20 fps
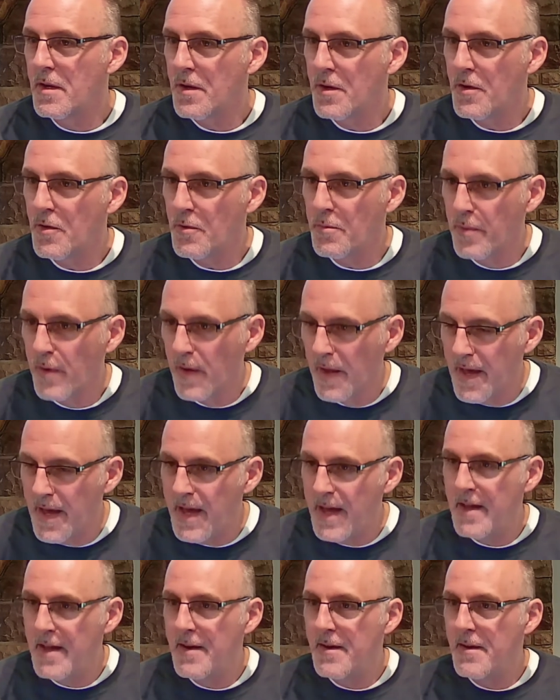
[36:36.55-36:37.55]
who
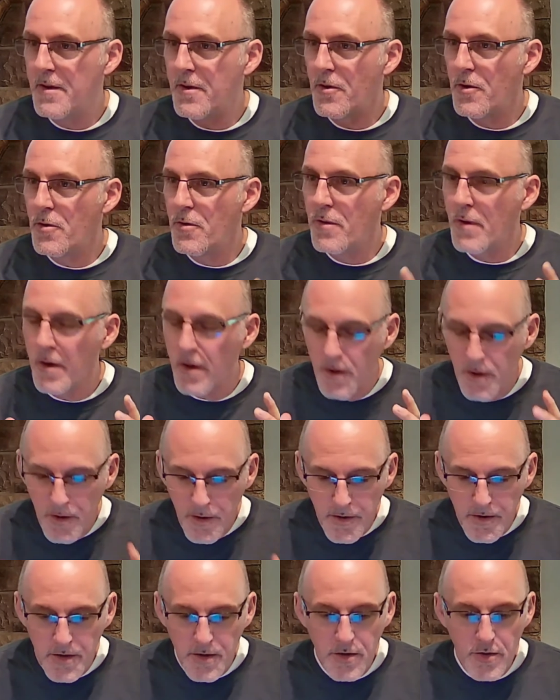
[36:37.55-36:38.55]
bled, who
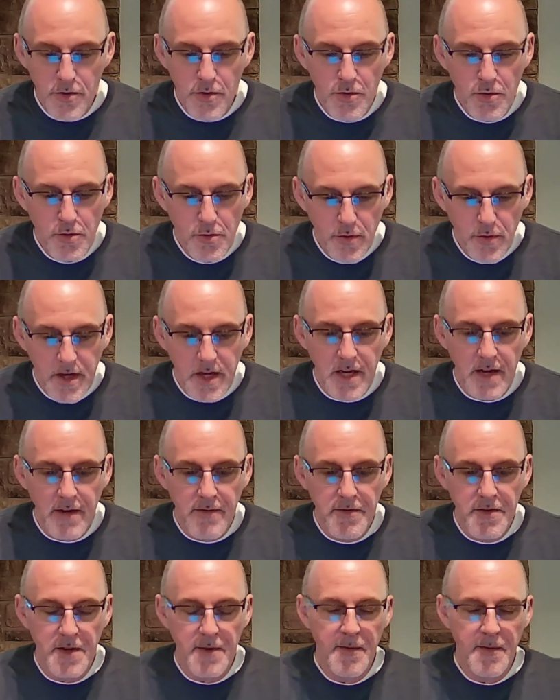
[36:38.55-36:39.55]
hurt, who
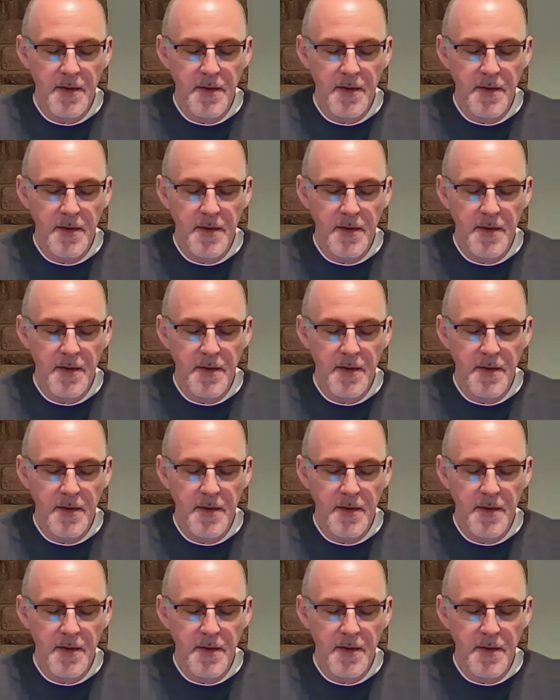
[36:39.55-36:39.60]
grieved,